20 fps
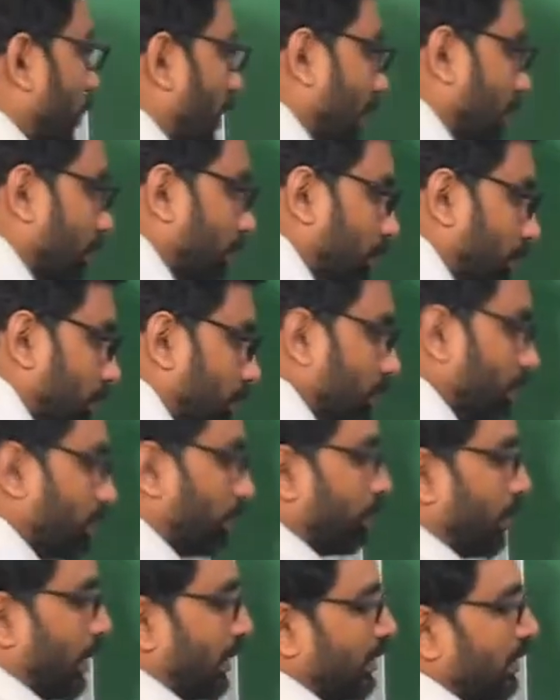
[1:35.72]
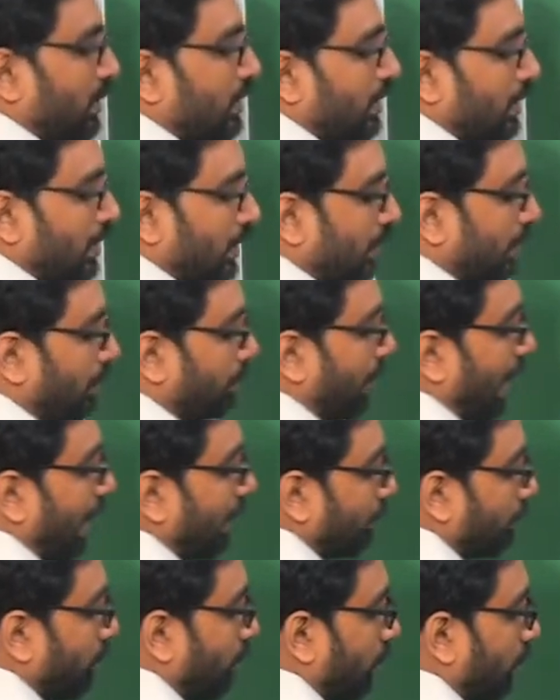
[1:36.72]
had picked the
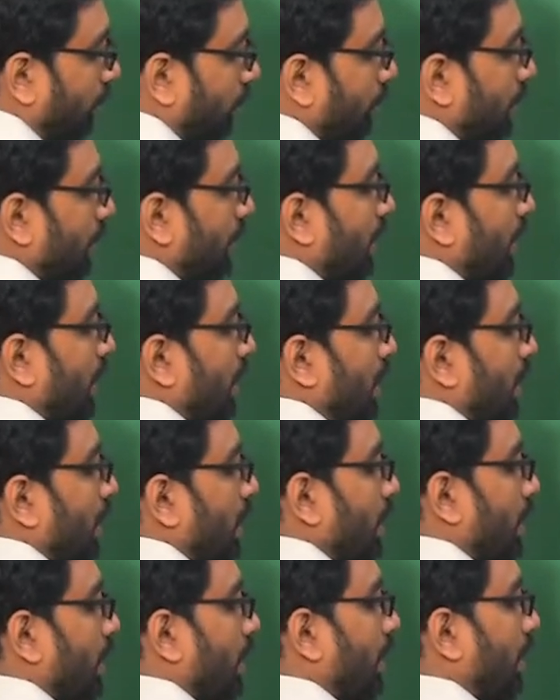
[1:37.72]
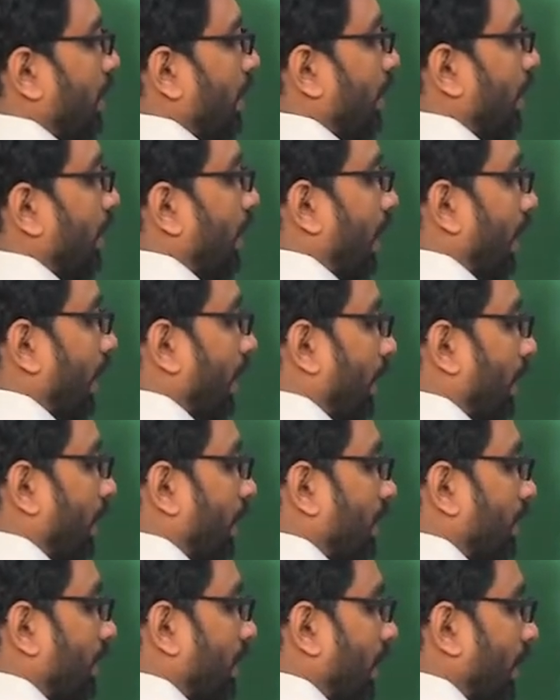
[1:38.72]
black ball,
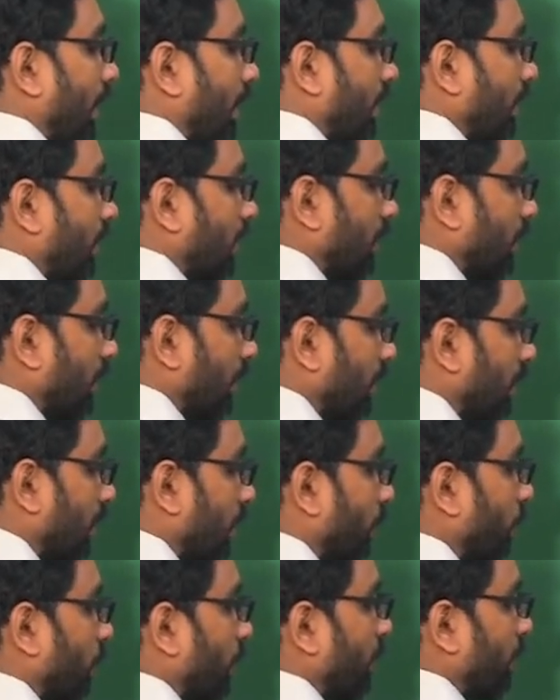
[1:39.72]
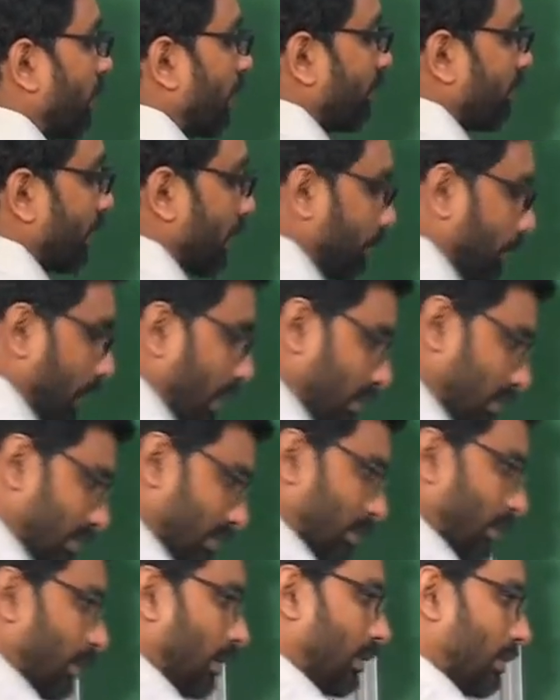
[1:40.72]
and then we would have replaced
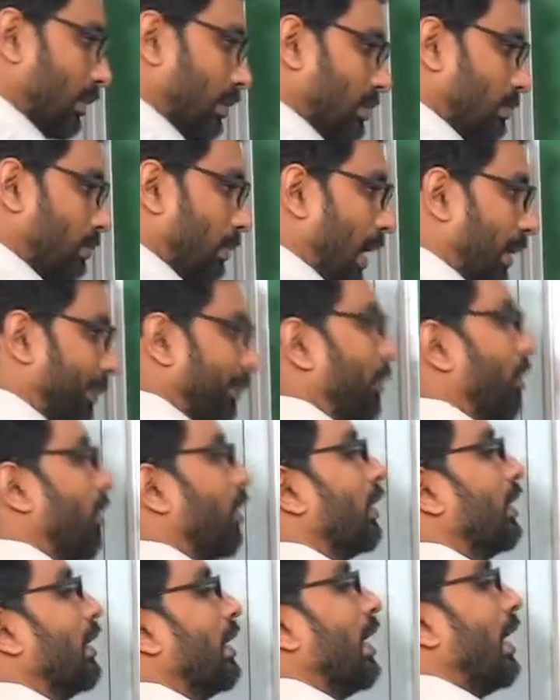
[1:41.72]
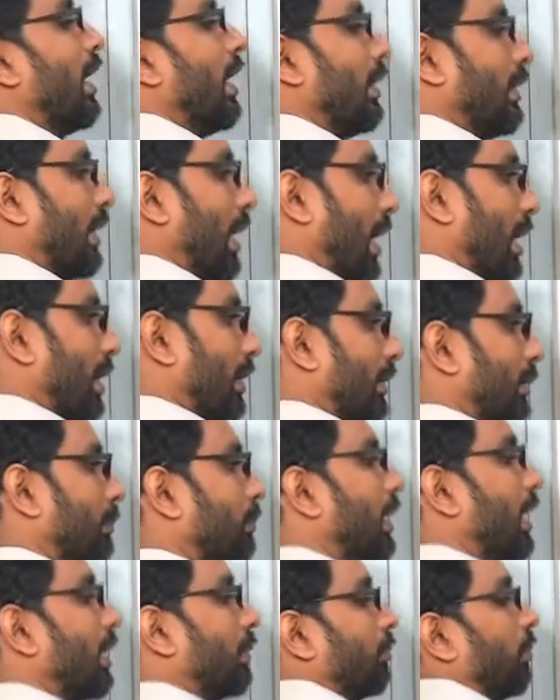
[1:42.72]
this black ball and added a
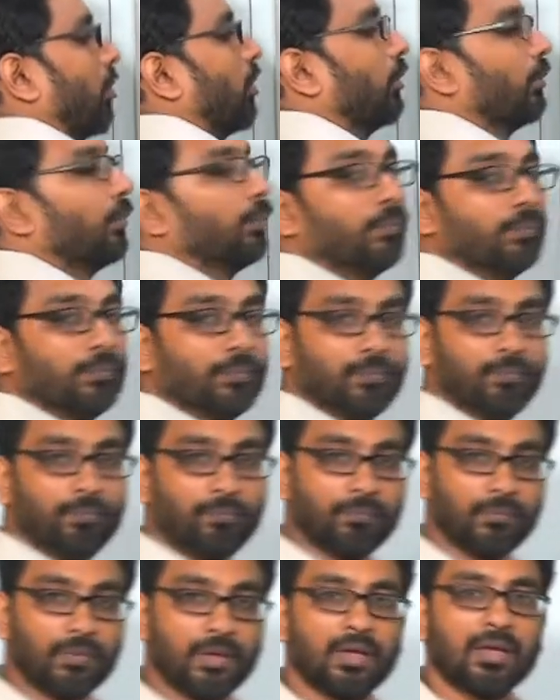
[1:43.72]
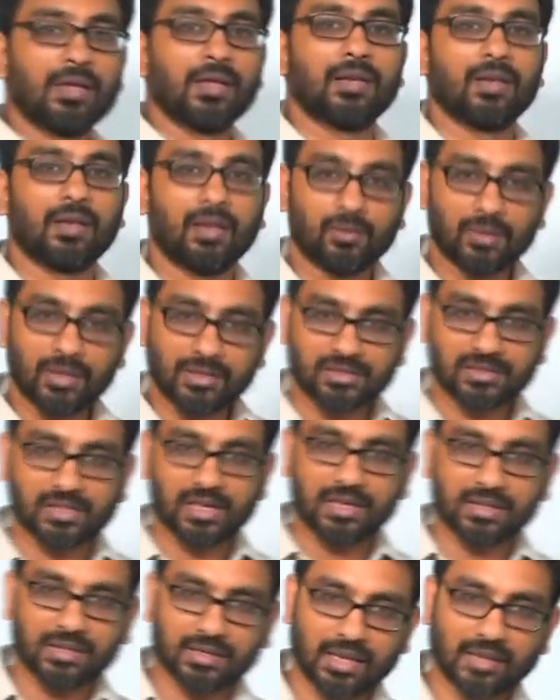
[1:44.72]
black ball. Now, let us say
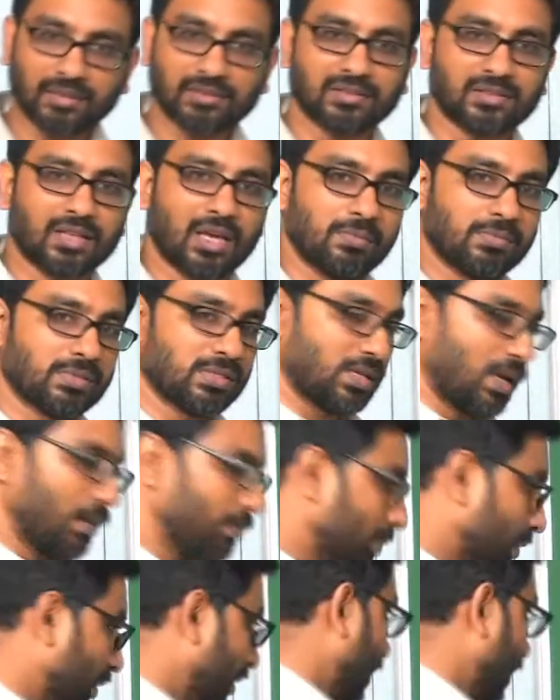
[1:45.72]
the next time step